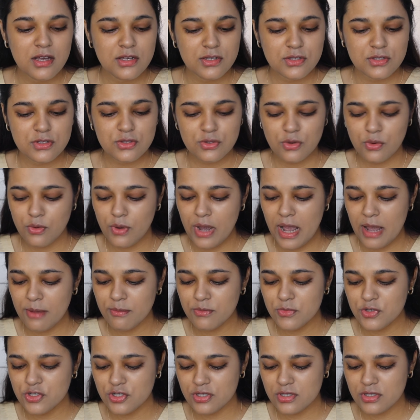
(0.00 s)
So
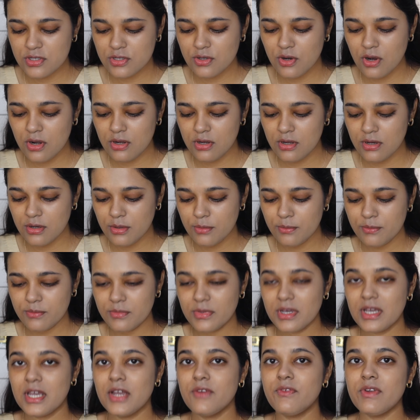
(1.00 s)
I'm just gonna
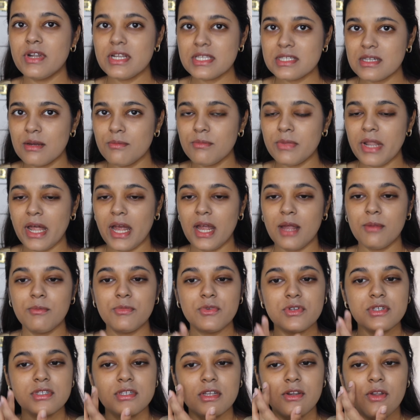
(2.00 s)
give it some time
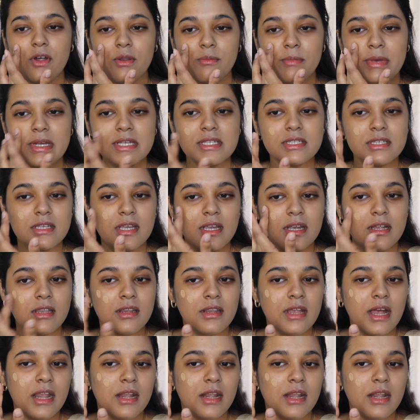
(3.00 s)
to sit on my skin,